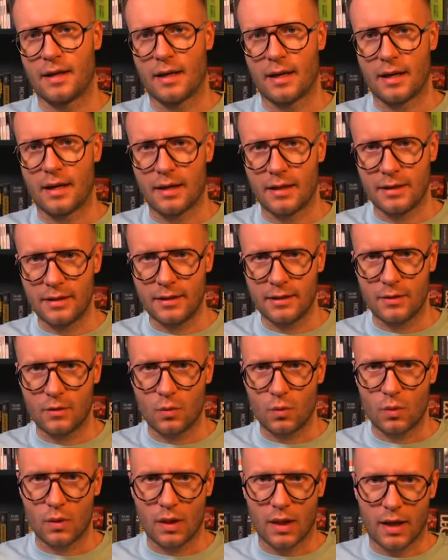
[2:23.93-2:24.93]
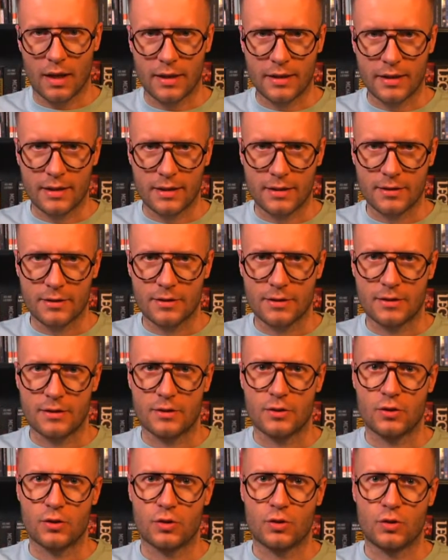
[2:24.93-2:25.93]
I would like
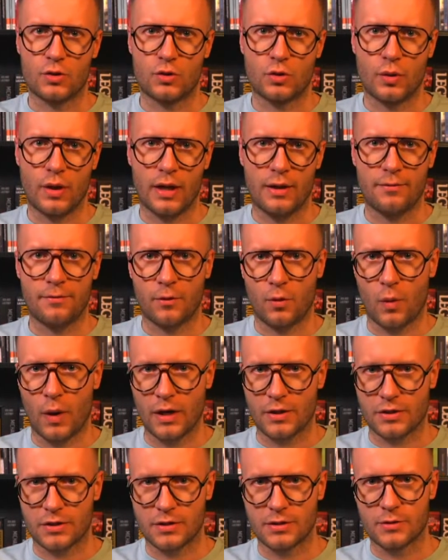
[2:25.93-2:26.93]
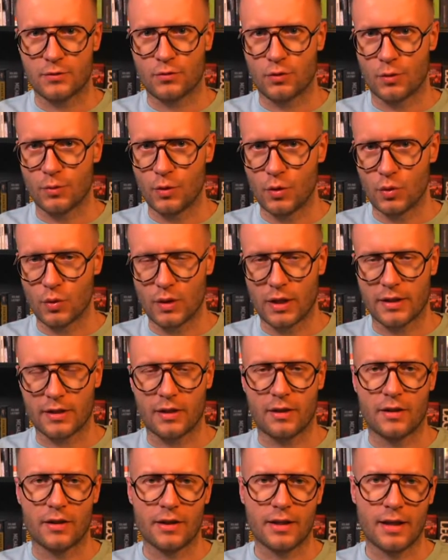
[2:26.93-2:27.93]
to have questions from you that
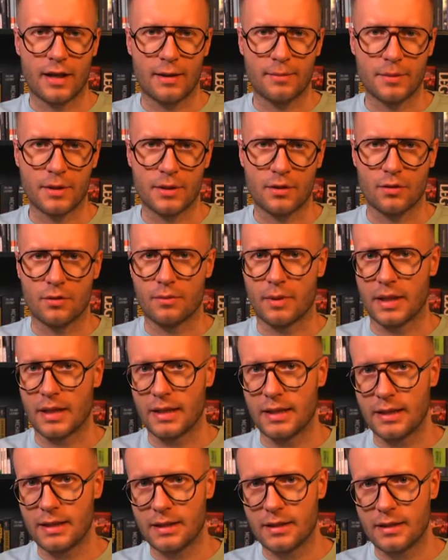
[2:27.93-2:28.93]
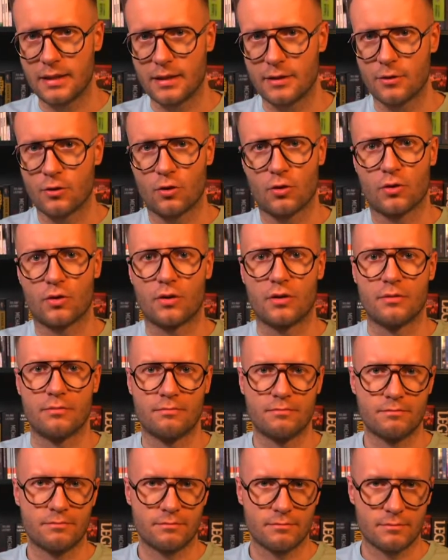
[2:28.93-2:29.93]
are coming on my LinkedIn or
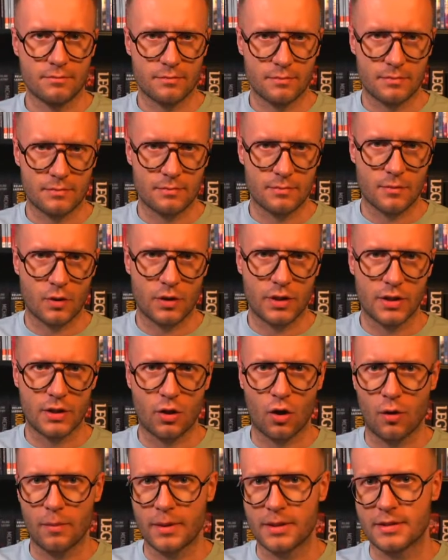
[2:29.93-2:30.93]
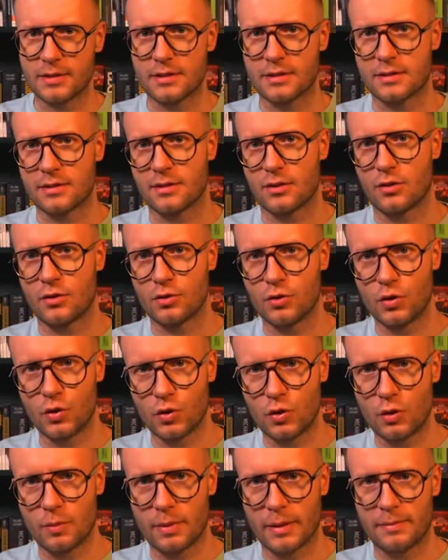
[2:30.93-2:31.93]
in comments on
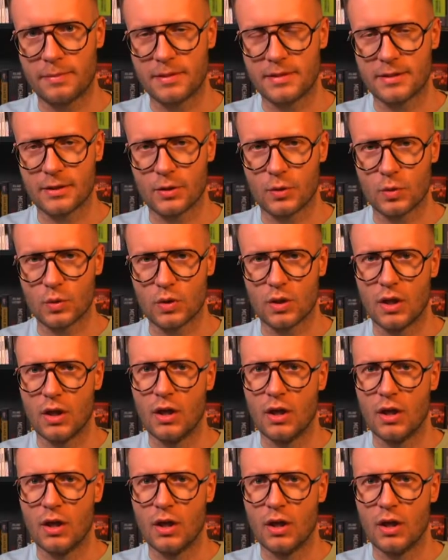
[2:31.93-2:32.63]
YouTube episode